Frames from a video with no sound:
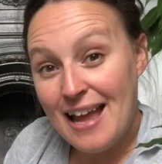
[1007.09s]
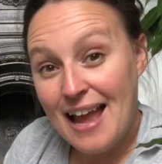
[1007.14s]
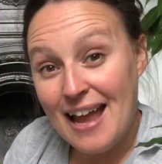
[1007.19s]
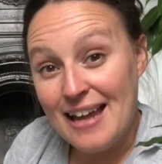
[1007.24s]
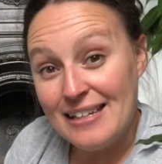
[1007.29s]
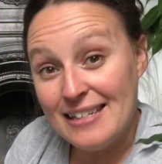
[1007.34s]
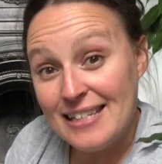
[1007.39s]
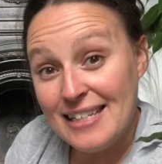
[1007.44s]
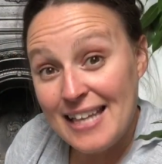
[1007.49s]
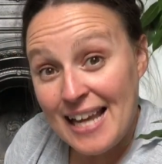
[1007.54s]

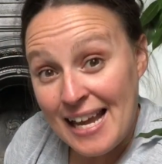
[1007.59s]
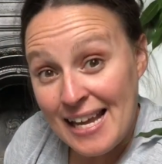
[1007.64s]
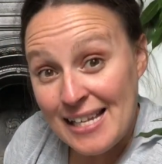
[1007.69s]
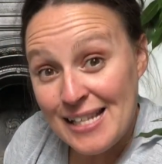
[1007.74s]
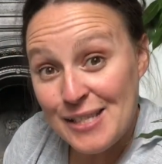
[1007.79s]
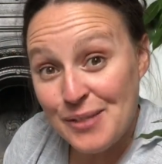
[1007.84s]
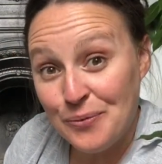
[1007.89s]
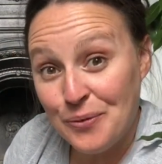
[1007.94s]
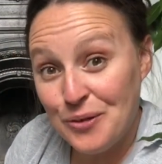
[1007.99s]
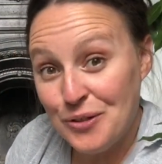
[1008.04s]
And
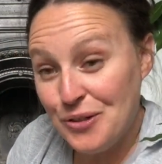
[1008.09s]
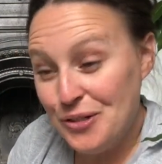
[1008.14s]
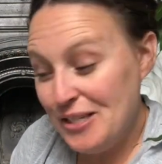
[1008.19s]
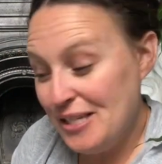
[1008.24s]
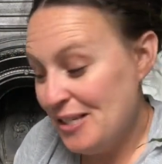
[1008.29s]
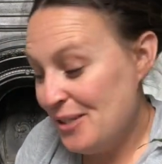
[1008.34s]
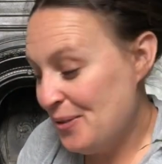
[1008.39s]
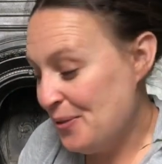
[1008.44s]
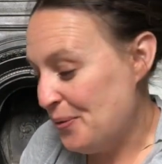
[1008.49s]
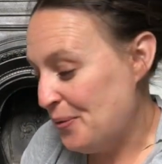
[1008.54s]
guess what she
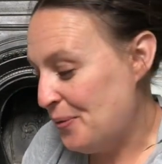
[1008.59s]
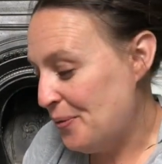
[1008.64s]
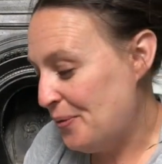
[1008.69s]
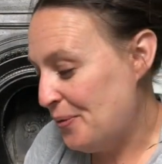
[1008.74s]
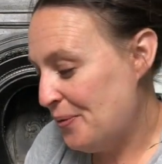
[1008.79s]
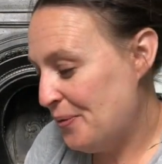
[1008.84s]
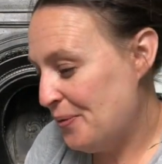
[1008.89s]
saw?